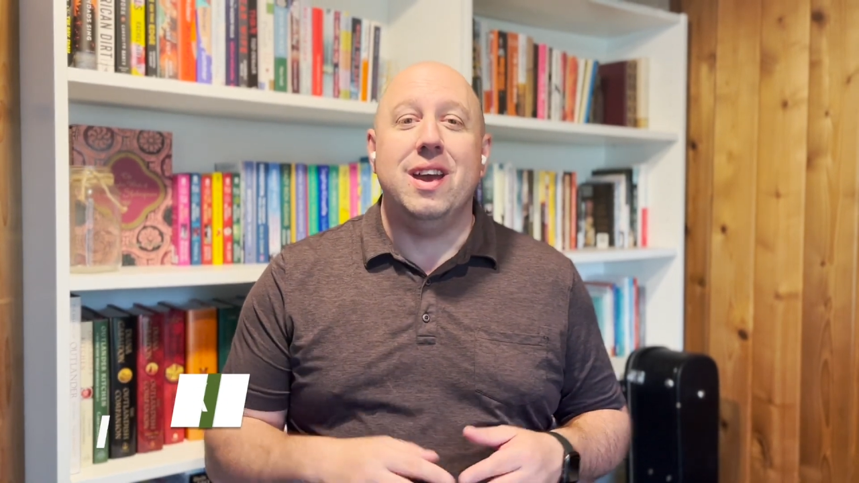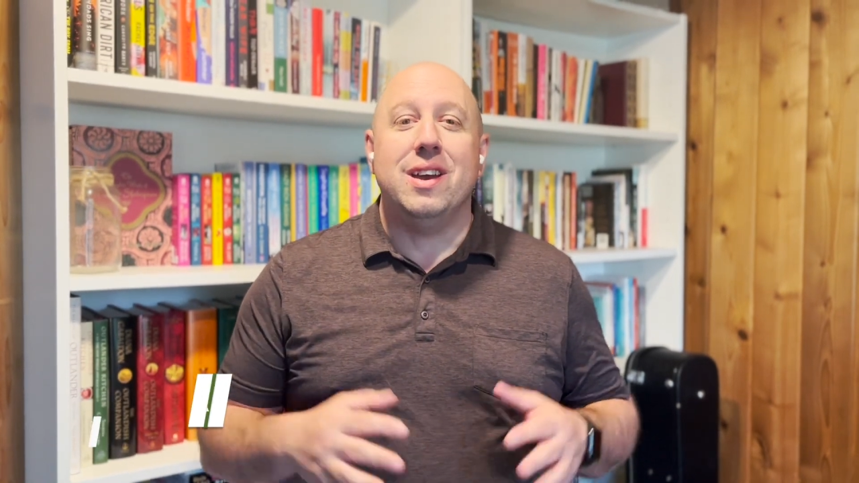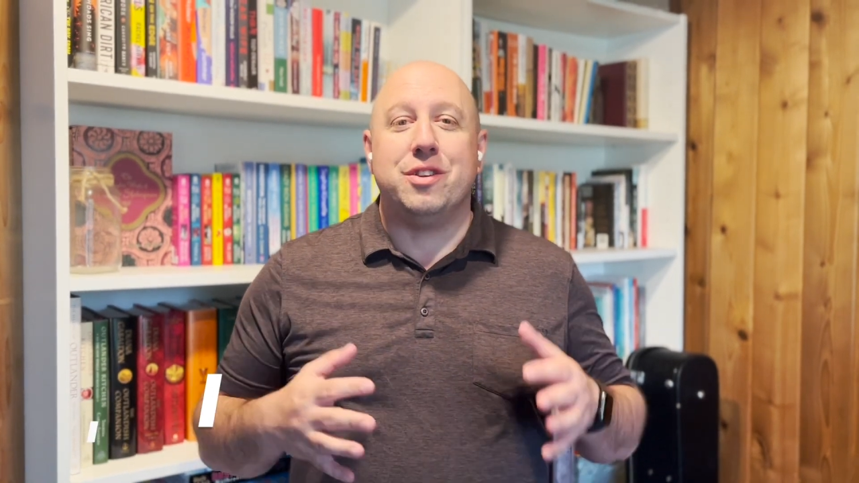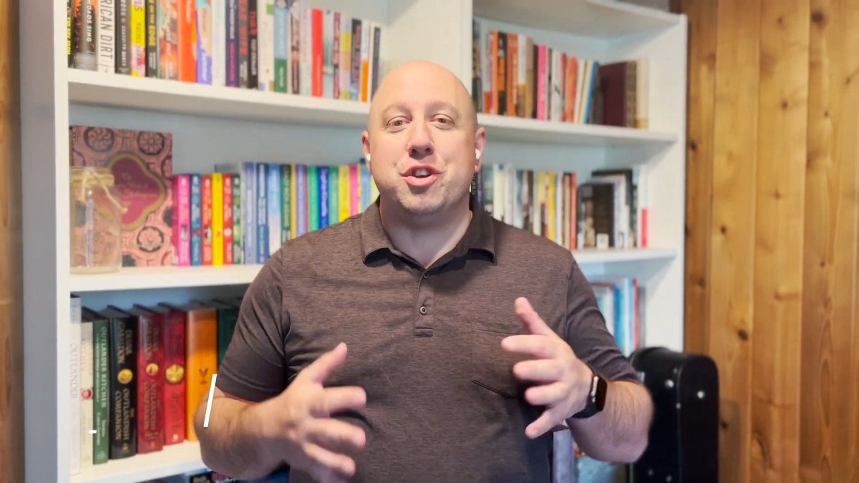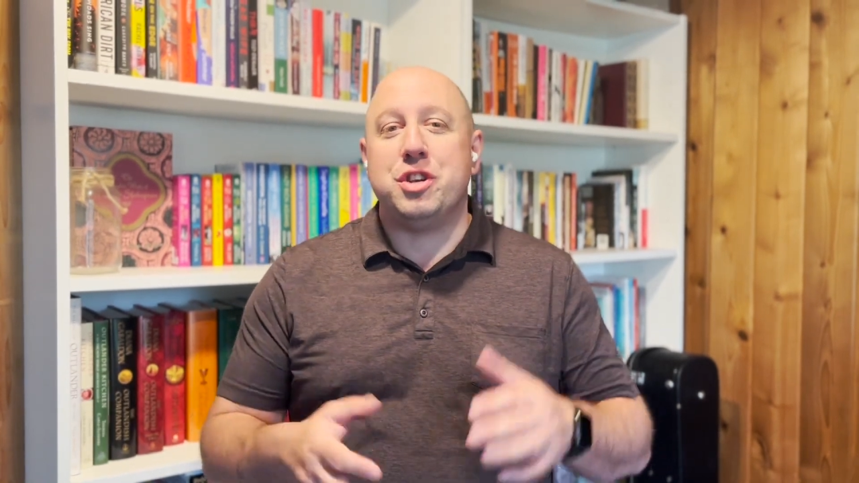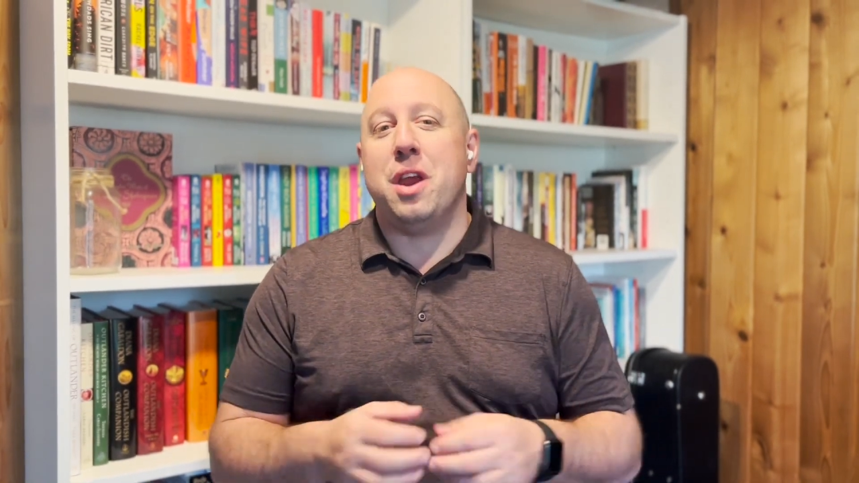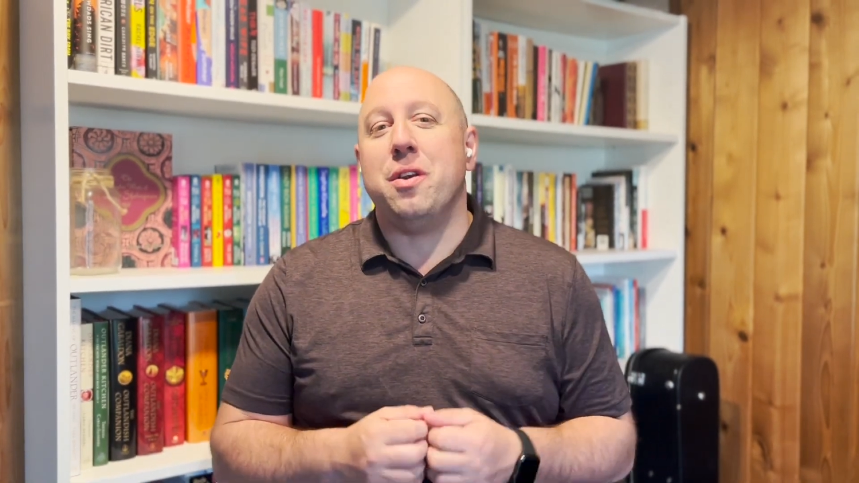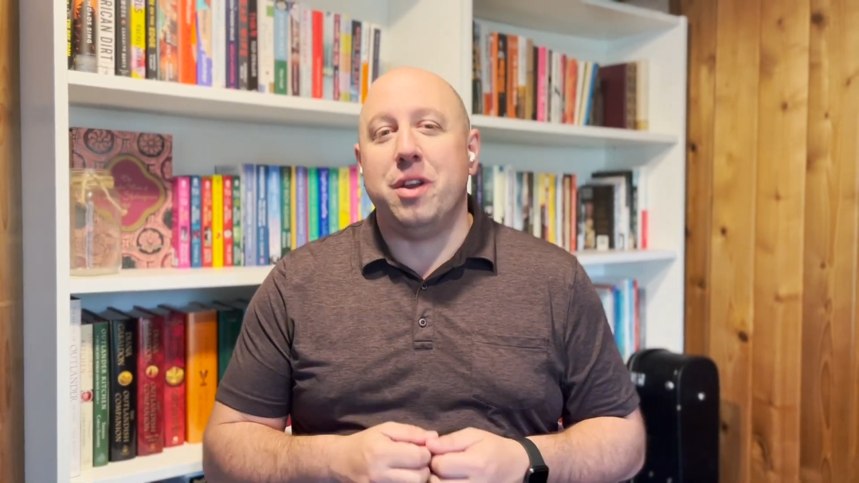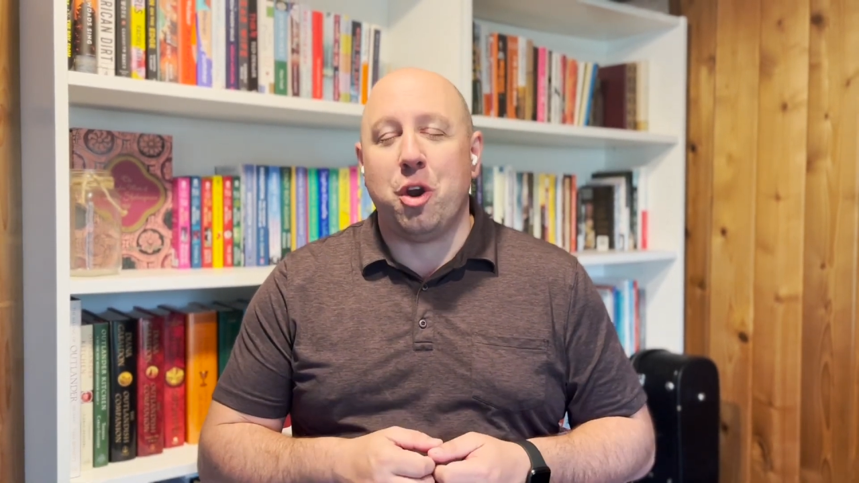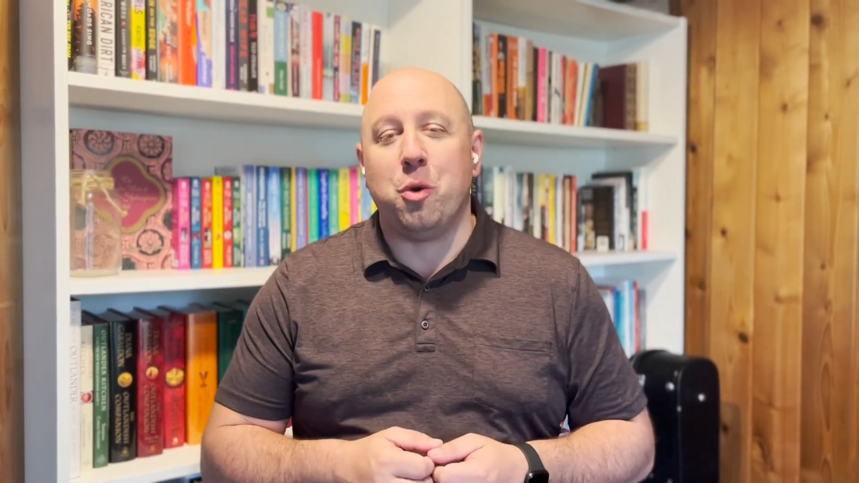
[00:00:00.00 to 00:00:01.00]
to share
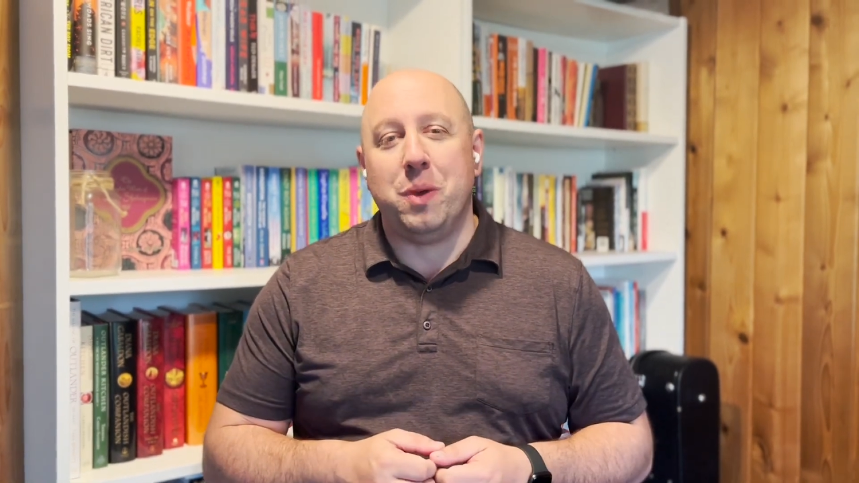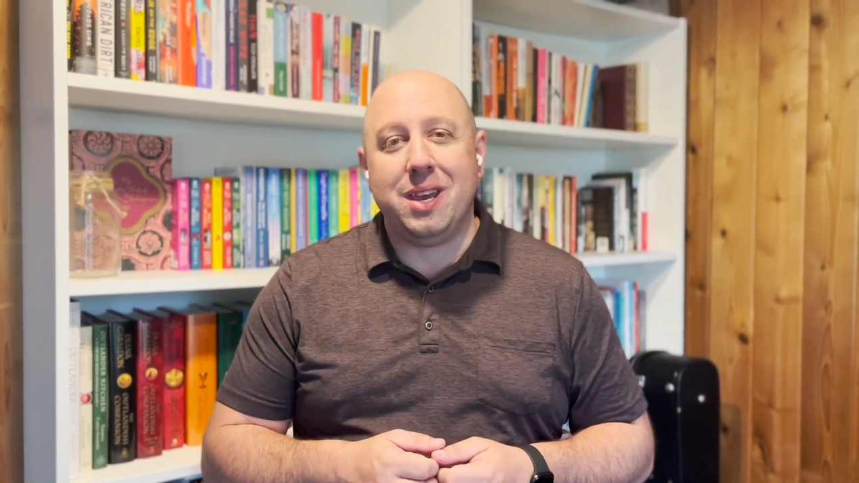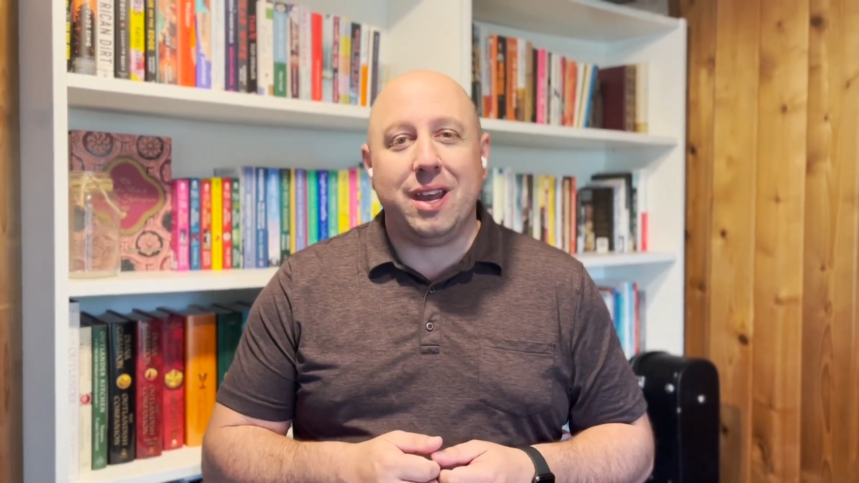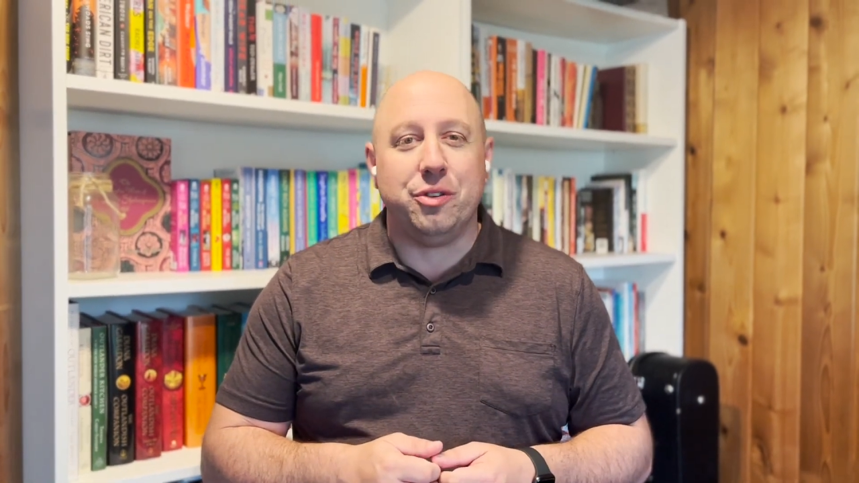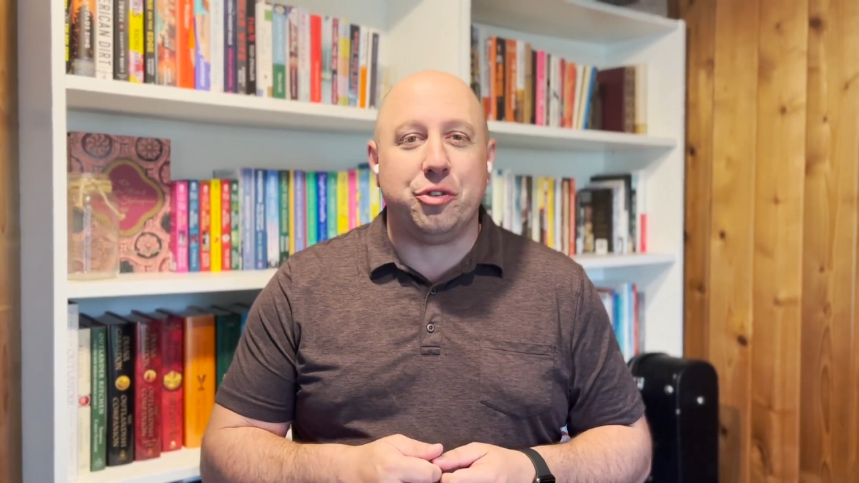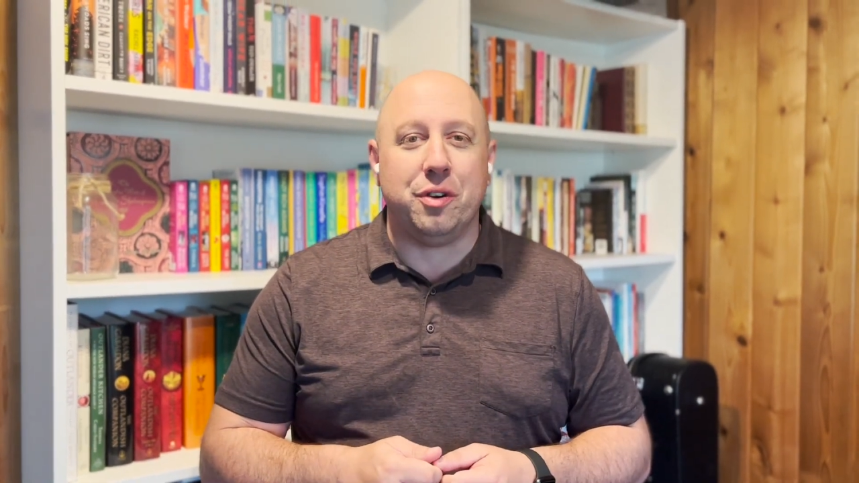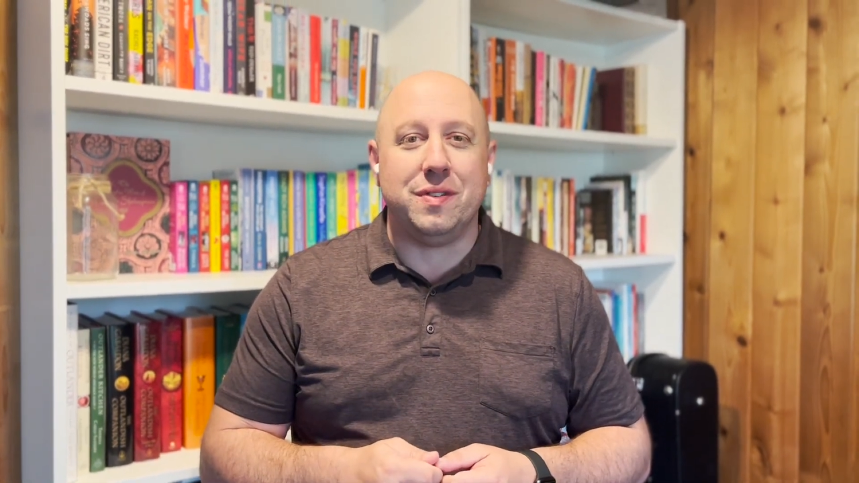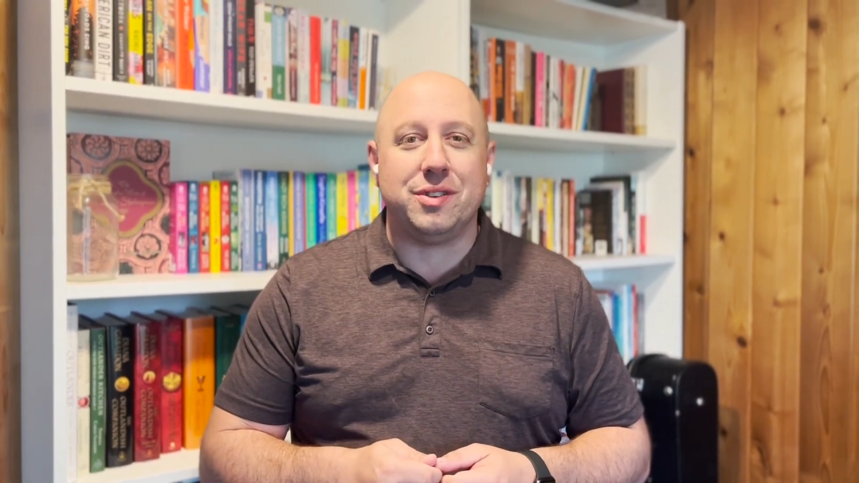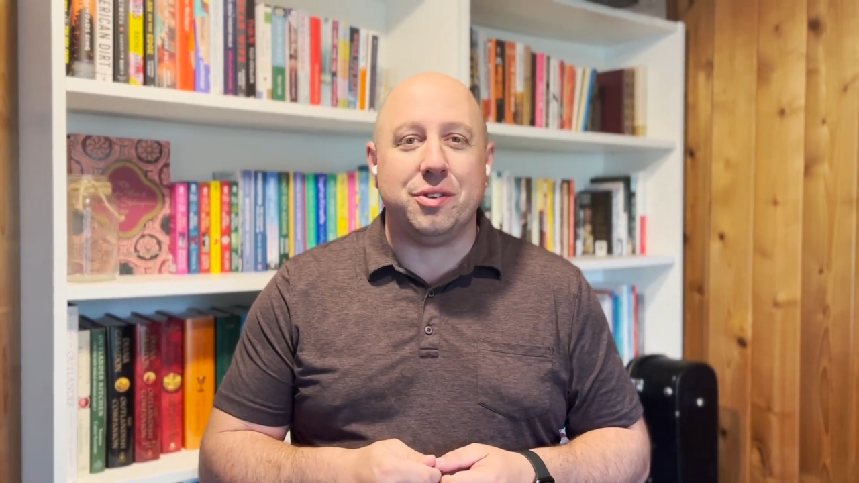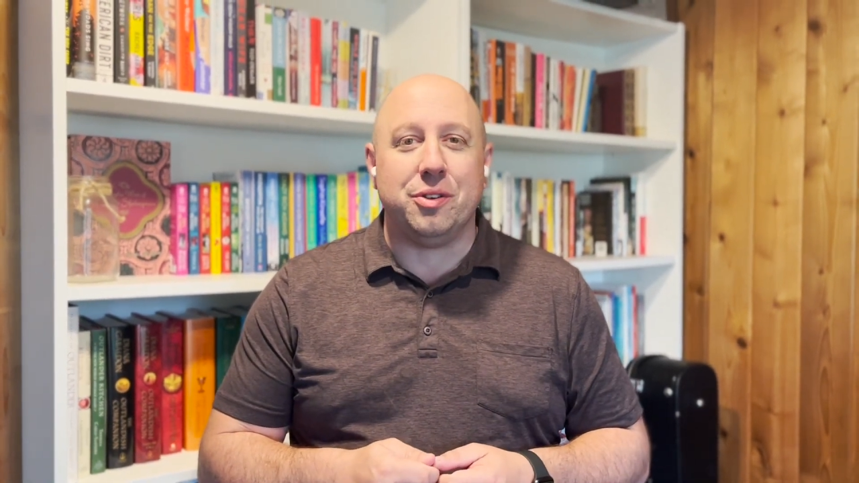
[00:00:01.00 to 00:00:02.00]
in our weekend
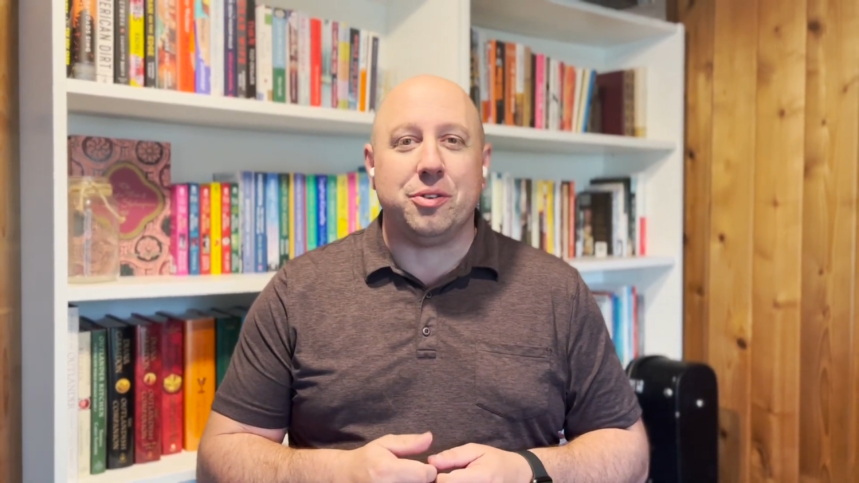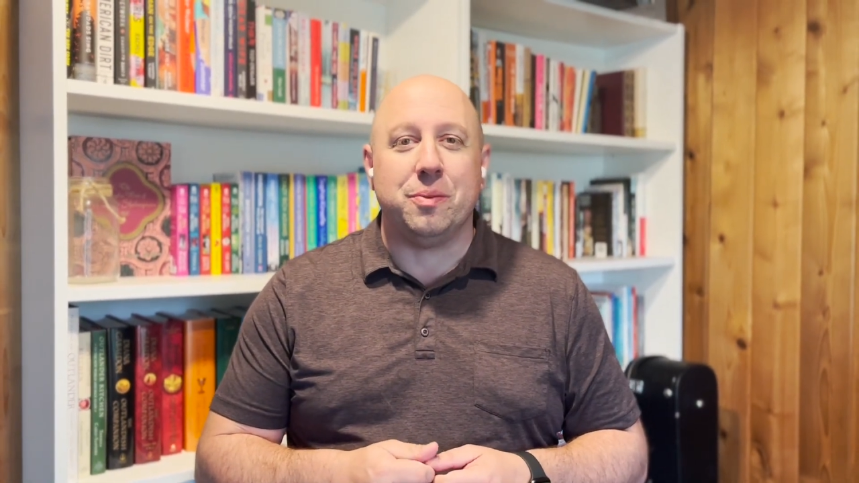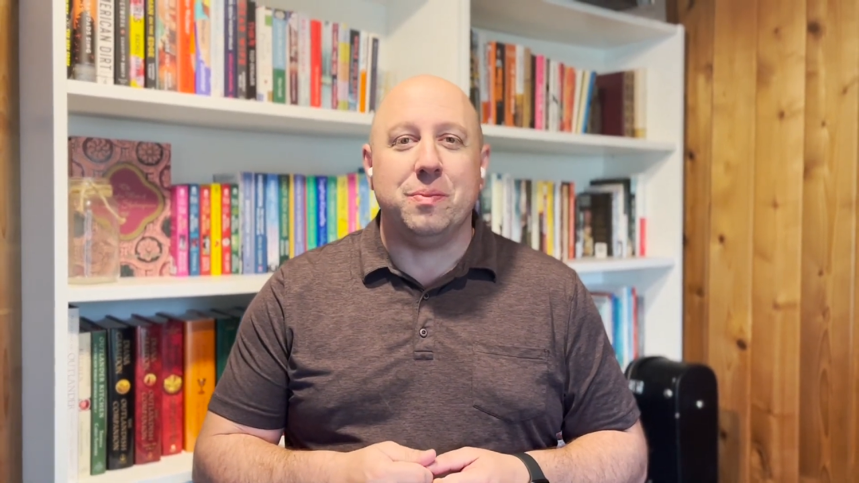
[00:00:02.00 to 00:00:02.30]
services.